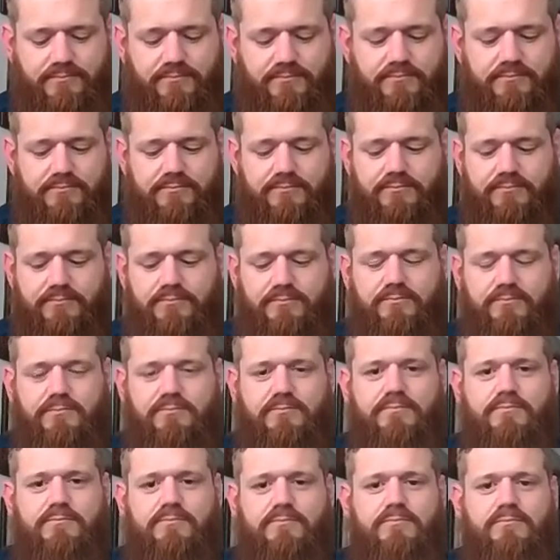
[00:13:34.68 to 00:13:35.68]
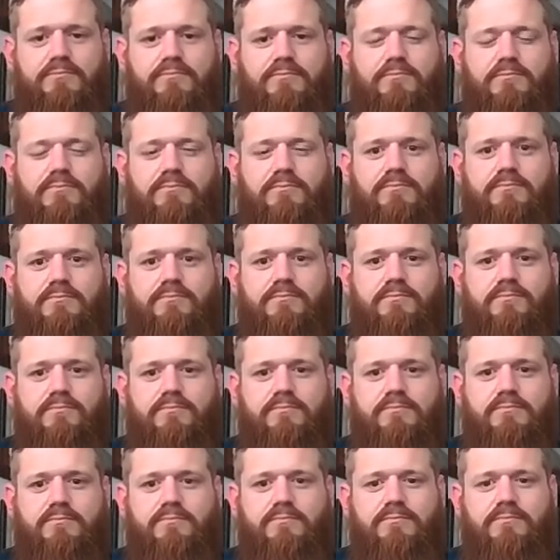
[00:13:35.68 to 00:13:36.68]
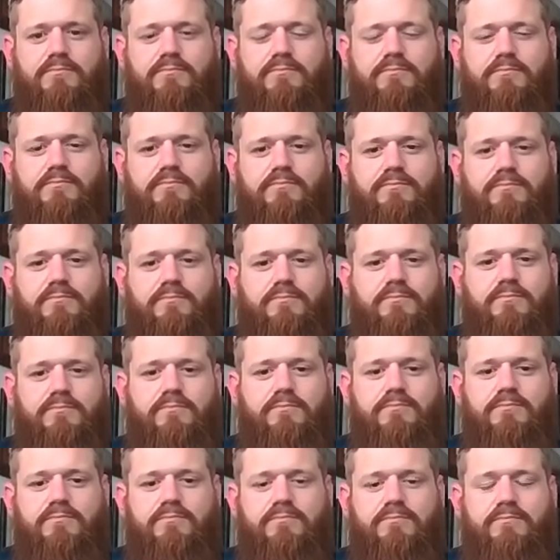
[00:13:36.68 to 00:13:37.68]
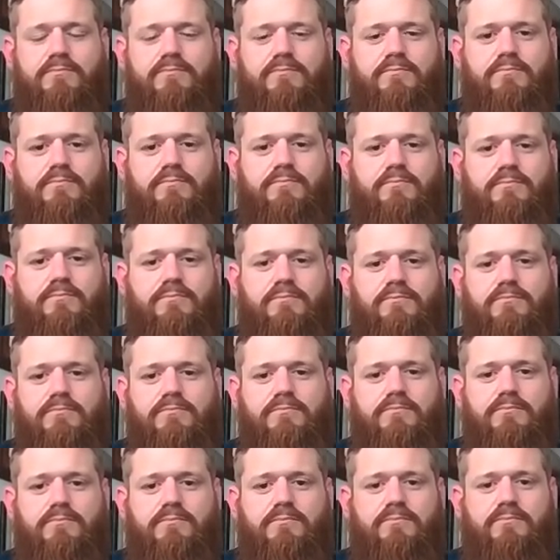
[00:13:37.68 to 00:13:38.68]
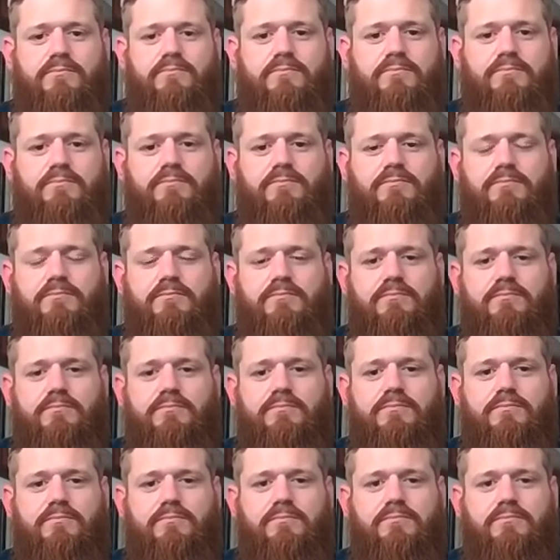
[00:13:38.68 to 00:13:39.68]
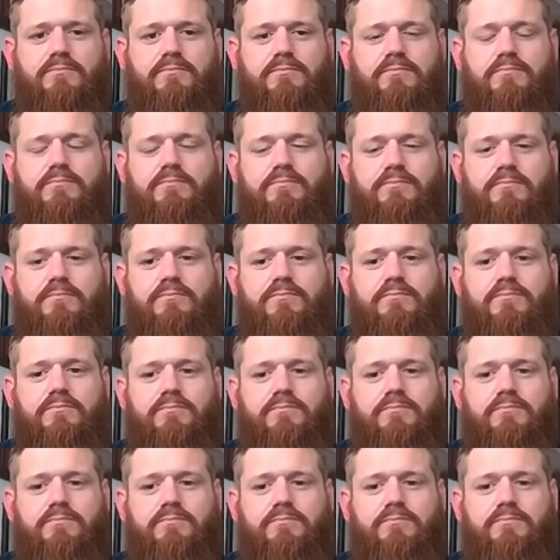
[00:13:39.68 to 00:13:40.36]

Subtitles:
The person shown says nothing.